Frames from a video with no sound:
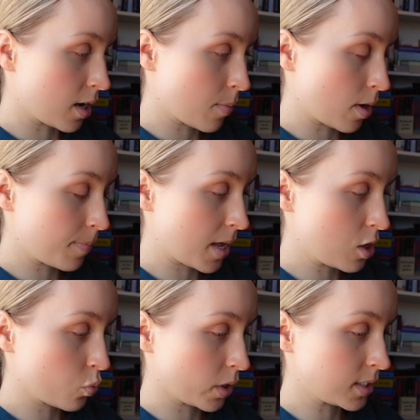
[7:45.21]
I'm on
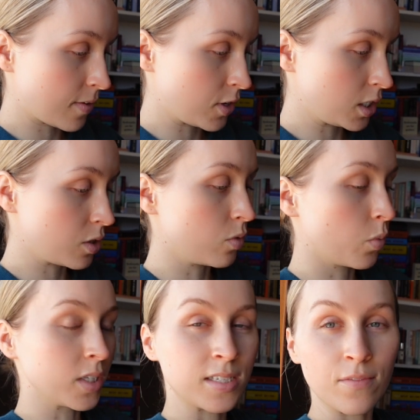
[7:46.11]
page 172 and
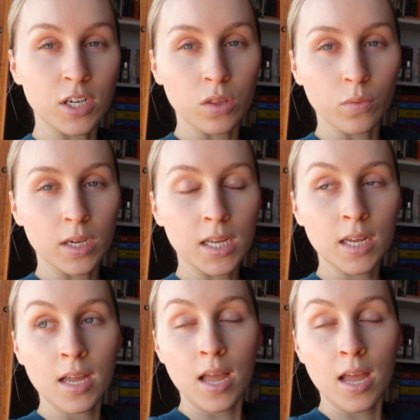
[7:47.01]
173.